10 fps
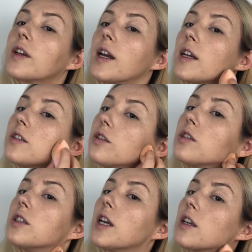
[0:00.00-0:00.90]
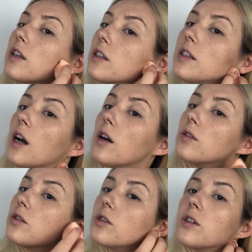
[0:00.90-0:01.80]
forget to take it
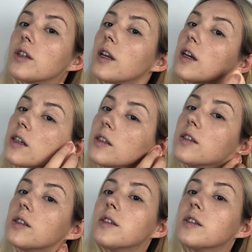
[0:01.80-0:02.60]
down to your neck.